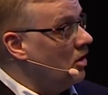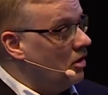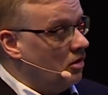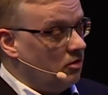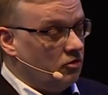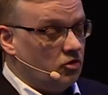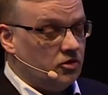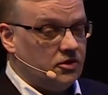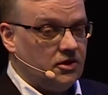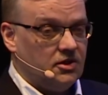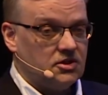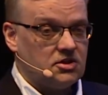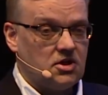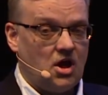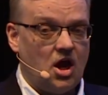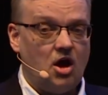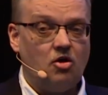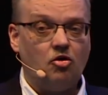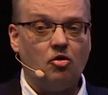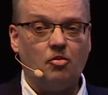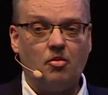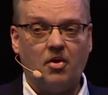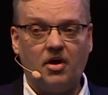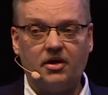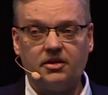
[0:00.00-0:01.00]
what is
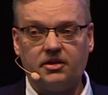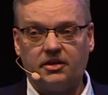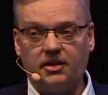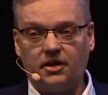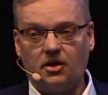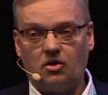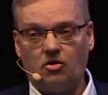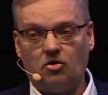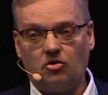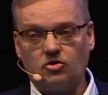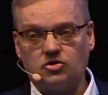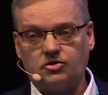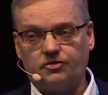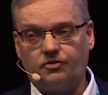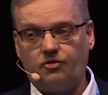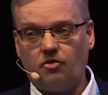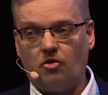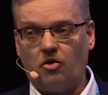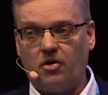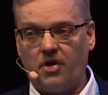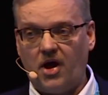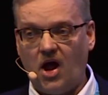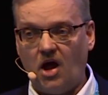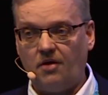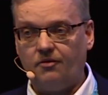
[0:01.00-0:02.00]
our monthly cost
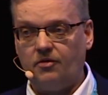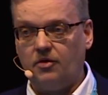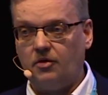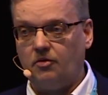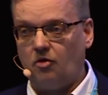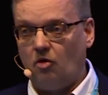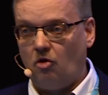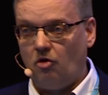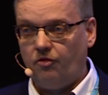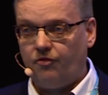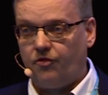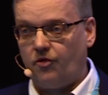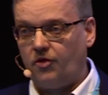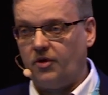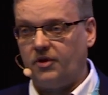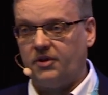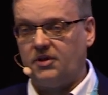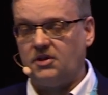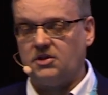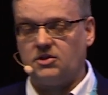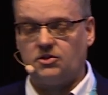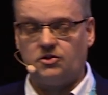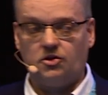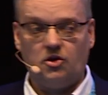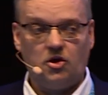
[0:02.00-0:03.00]
for offering
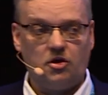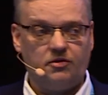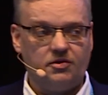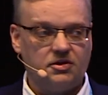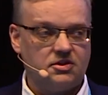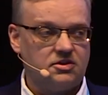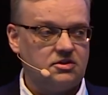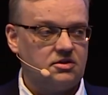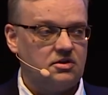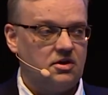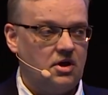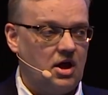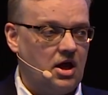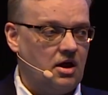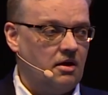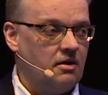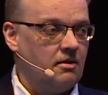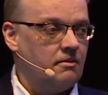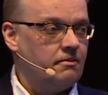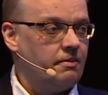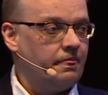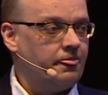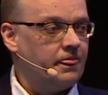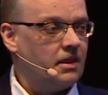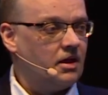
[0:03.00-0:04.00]
this service,
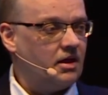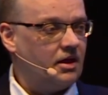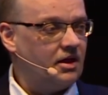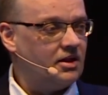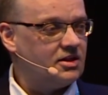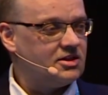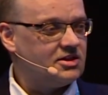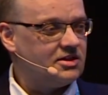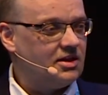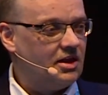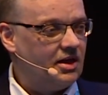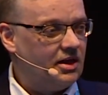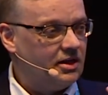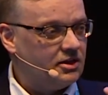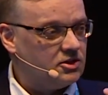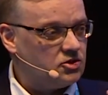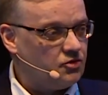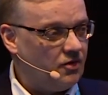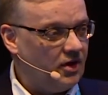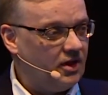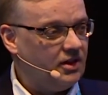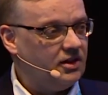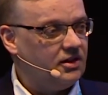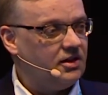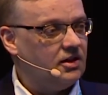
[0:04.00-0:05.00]
it's
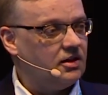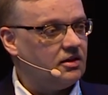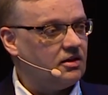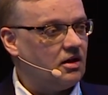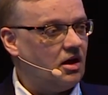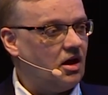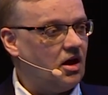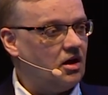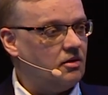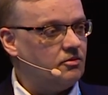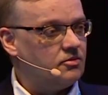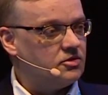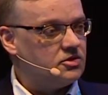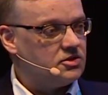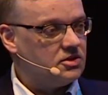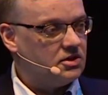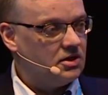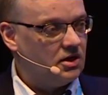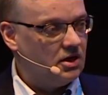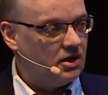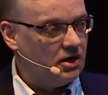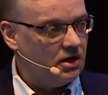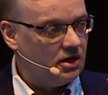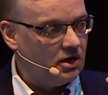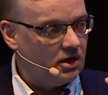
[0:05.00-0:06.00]
20 times
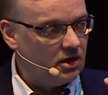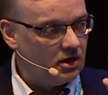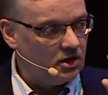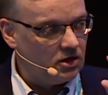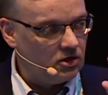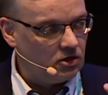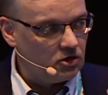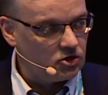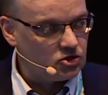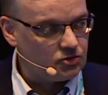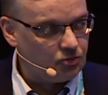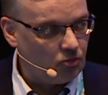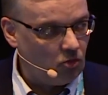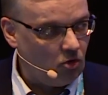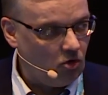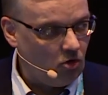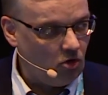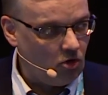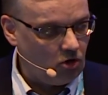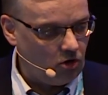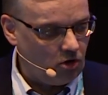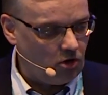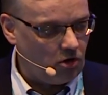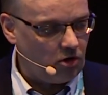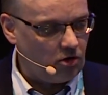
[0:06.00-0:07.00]

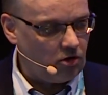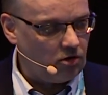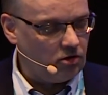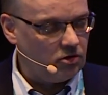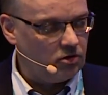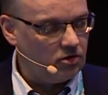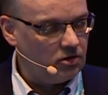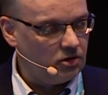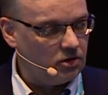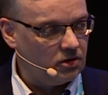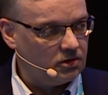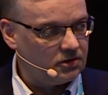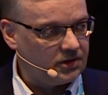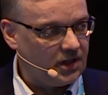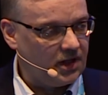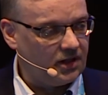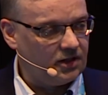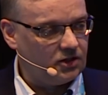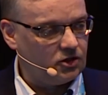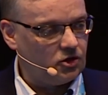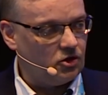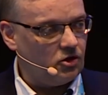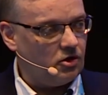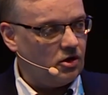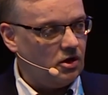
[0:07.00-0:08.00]
smaller than
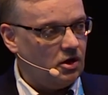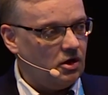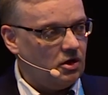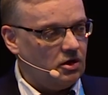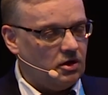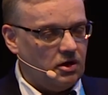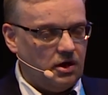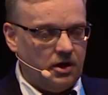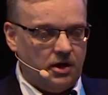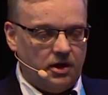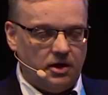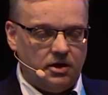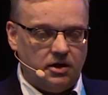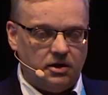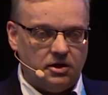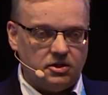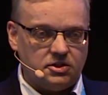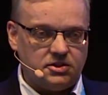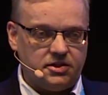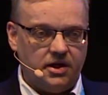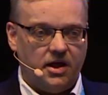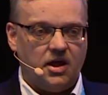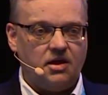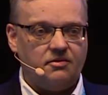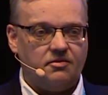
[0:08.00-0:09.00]
the
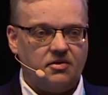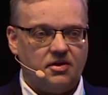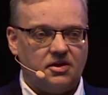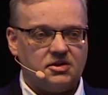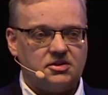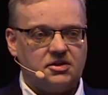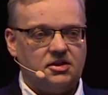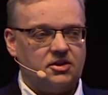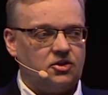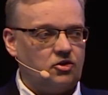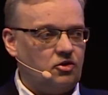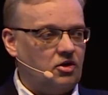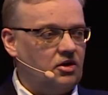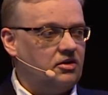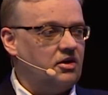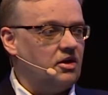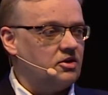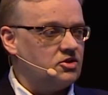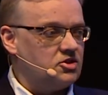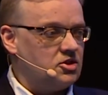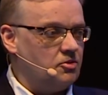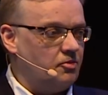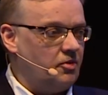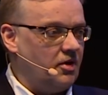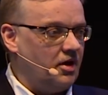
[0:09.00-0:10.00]
savings in the
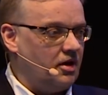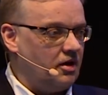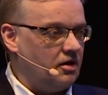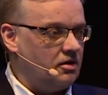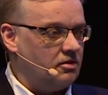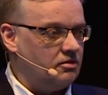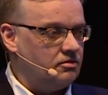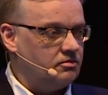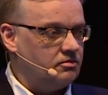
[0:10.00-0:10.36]
energy bill.